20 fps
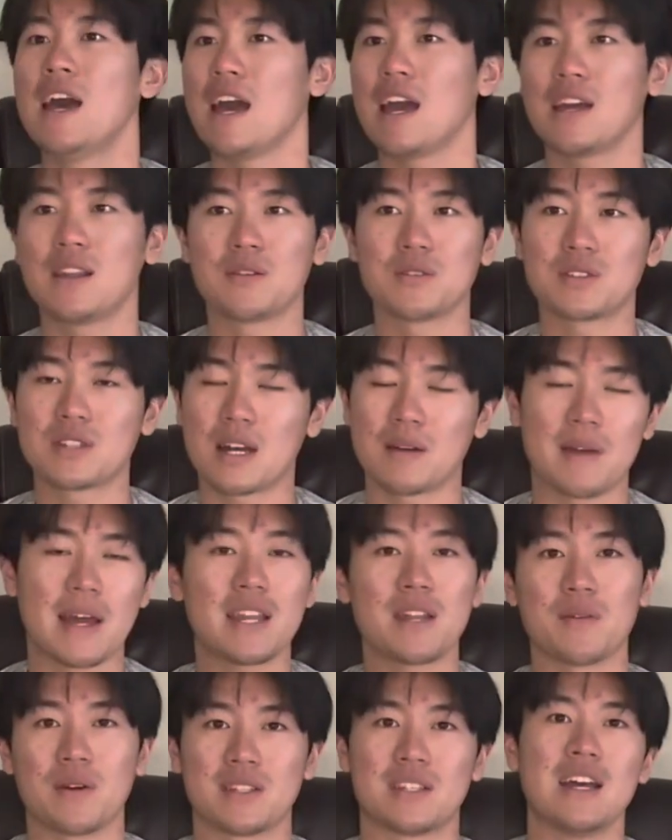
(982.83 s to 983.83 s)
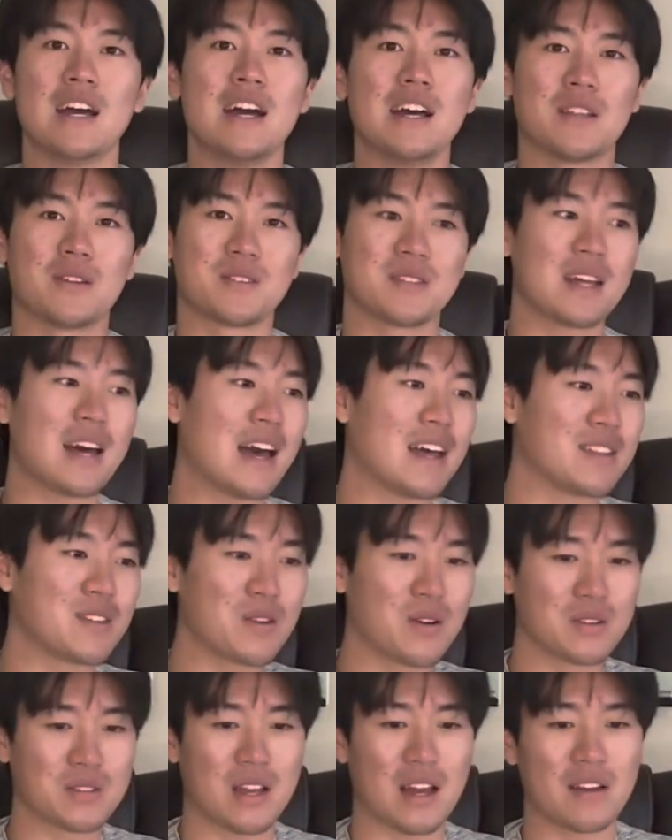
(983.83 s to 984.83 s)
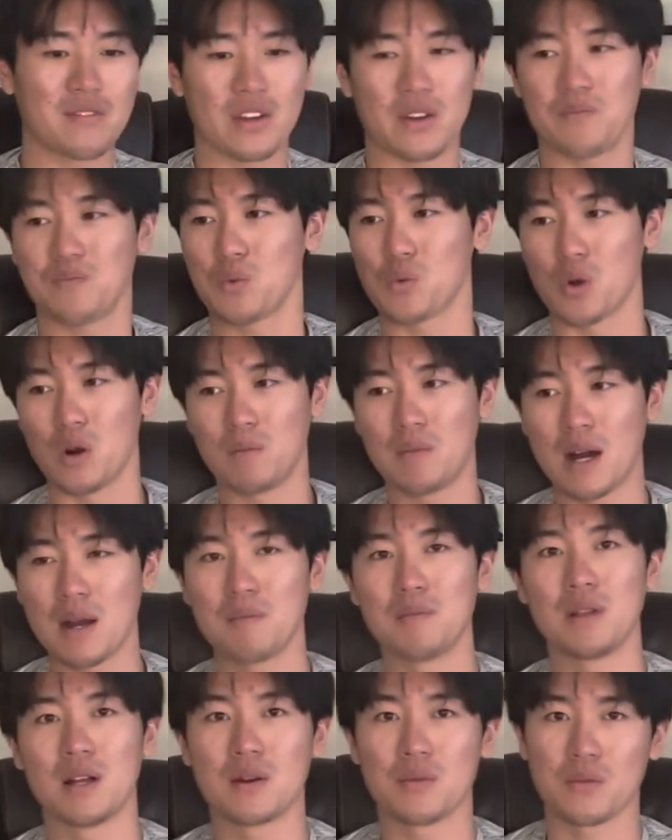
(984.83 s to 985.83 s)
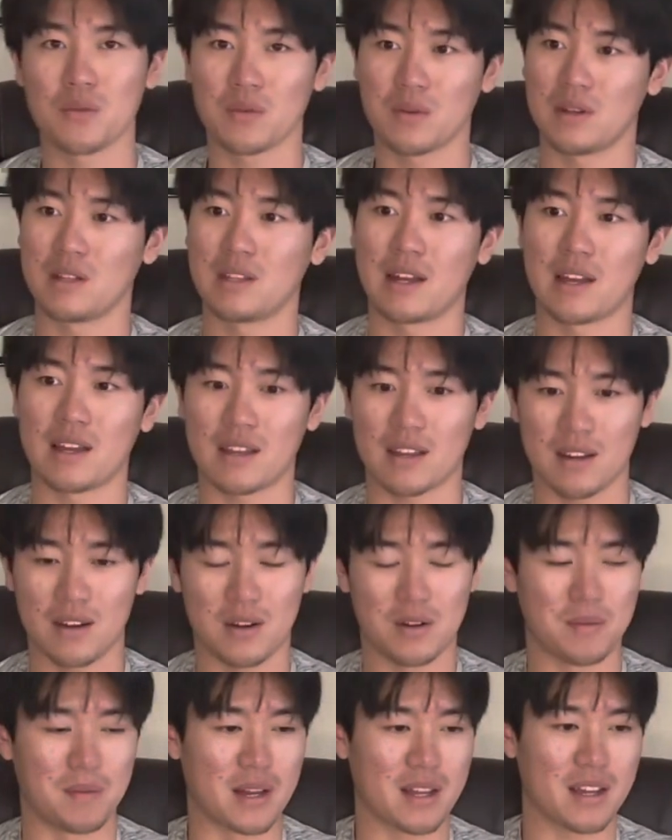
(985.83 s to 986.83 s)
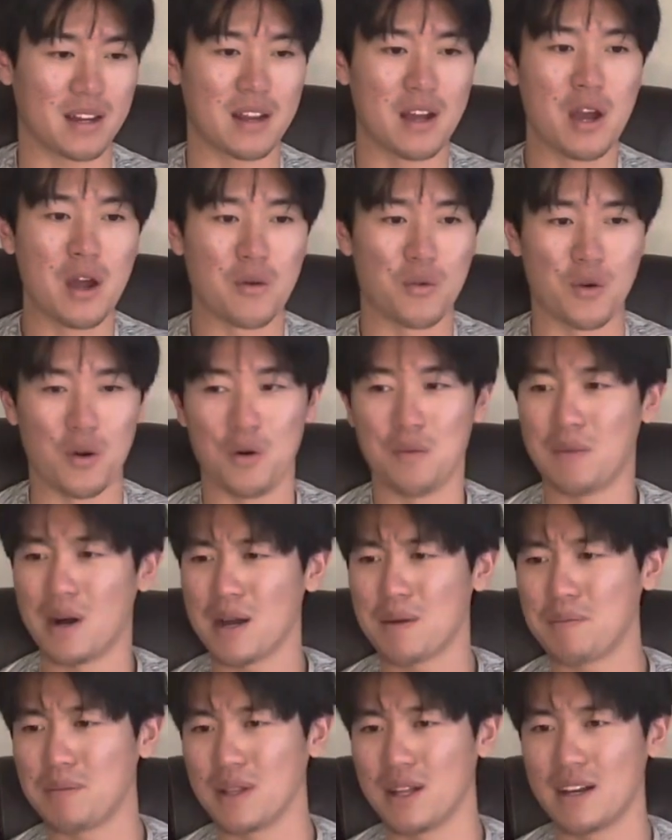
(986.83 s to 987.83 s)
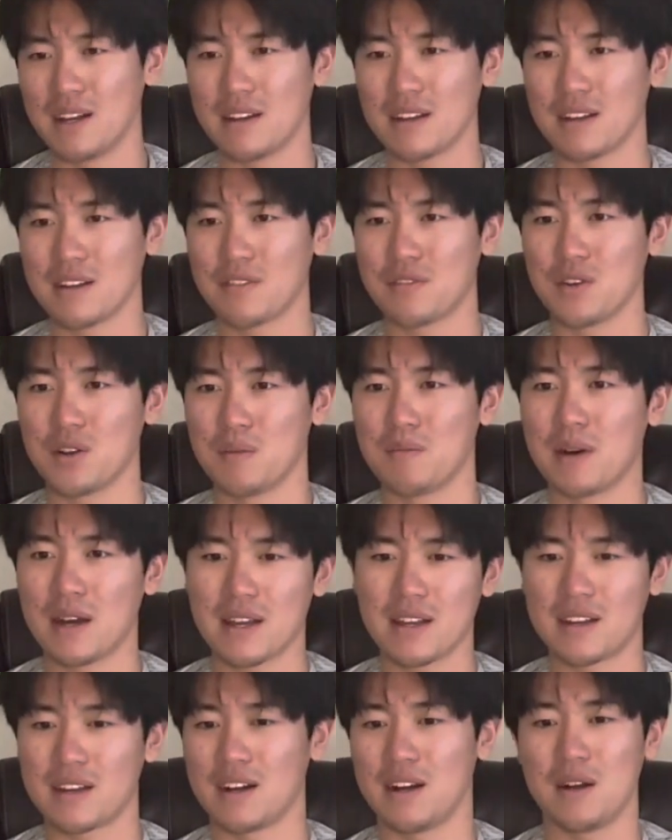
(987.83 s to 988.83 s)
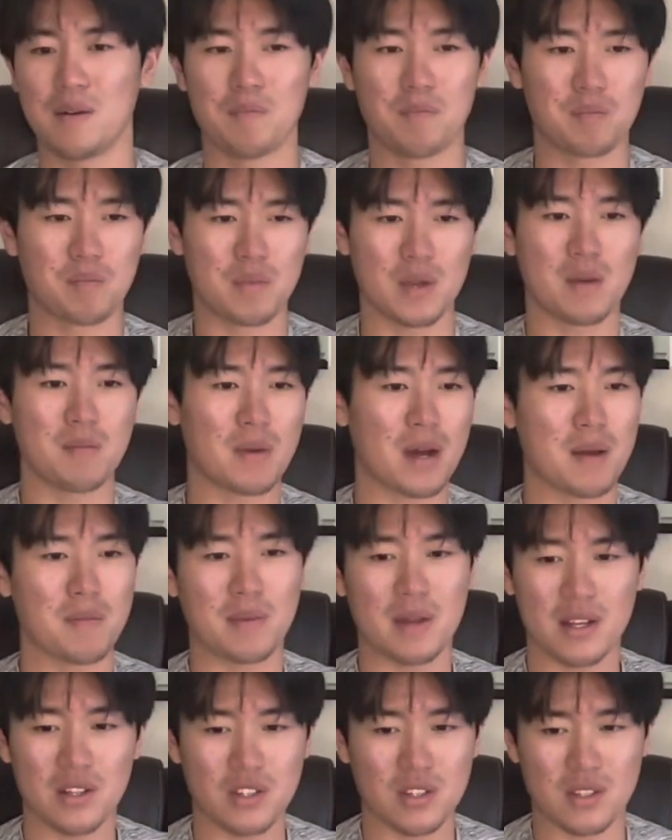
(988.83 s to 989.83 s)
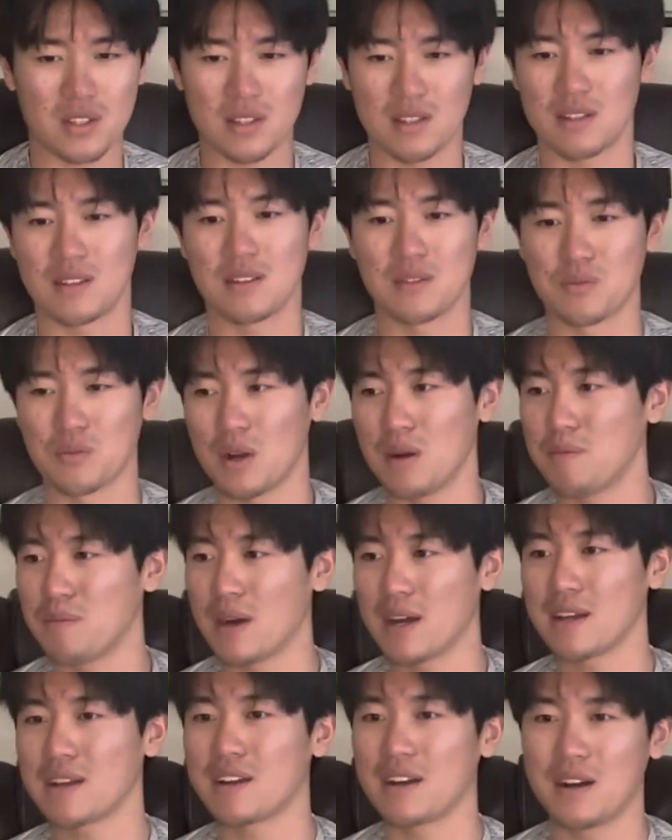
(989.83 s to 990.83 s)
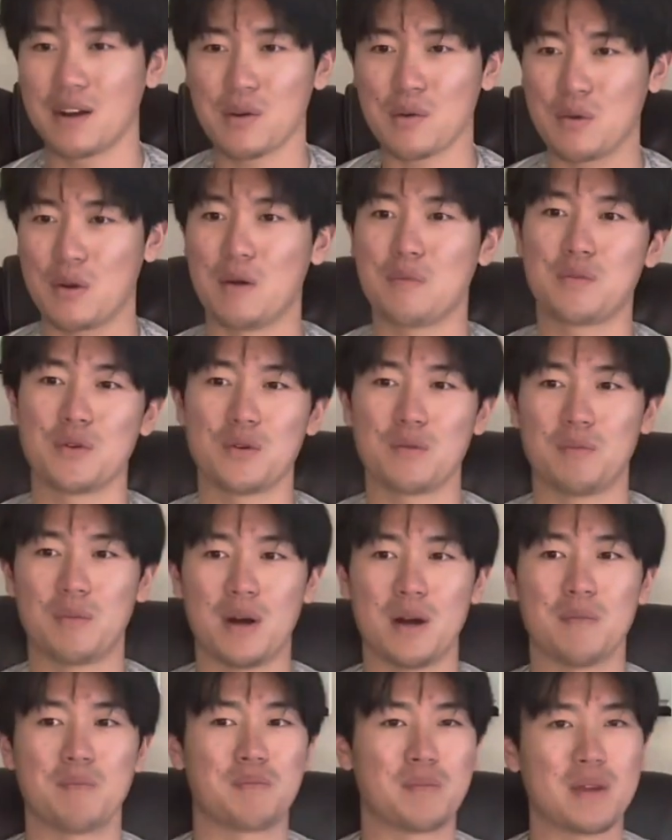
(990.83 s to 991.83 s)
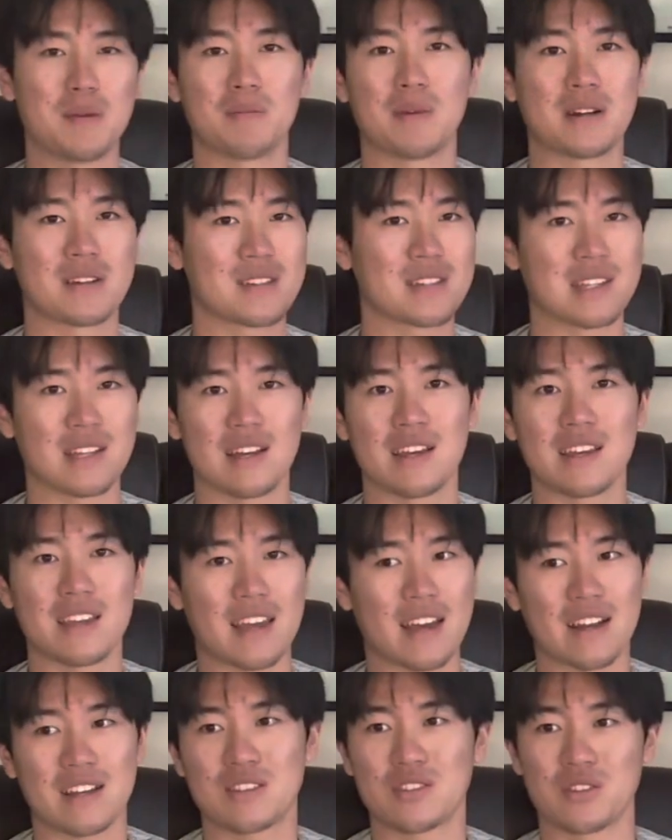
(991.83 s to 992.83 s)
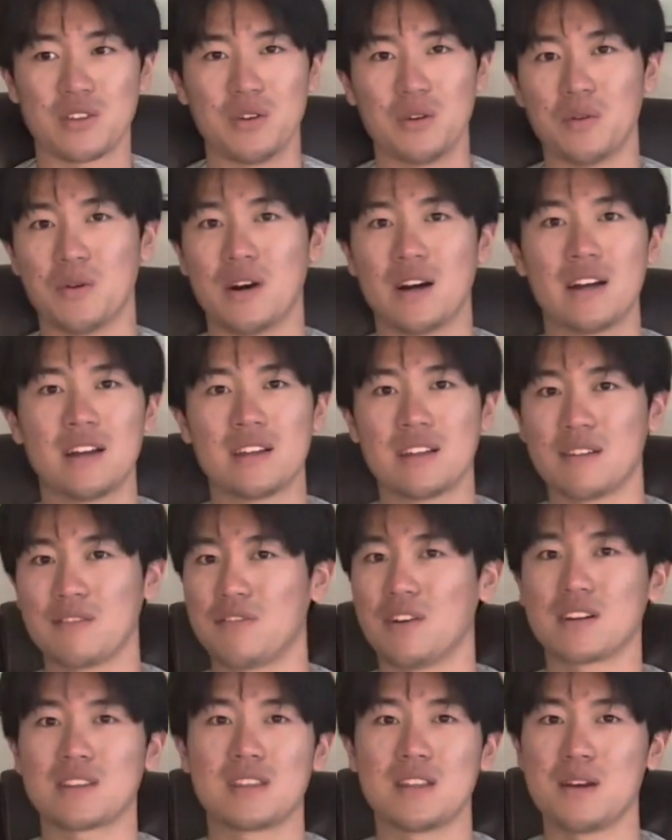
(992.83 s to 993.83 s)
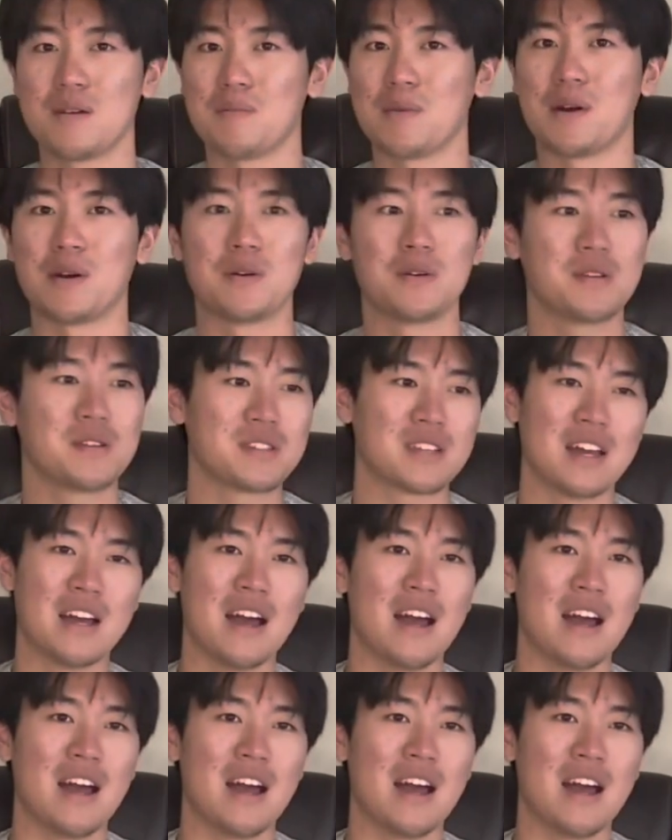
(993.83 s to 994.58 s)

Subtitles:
ain't no stop. Anyways, there's that, and you also have like, roll my blunt, like, oh my god, roll my blunt, fill my cup, be my bitch, rub my gut, rub your butt, be my slut, yeah, so what, fuck them hoes.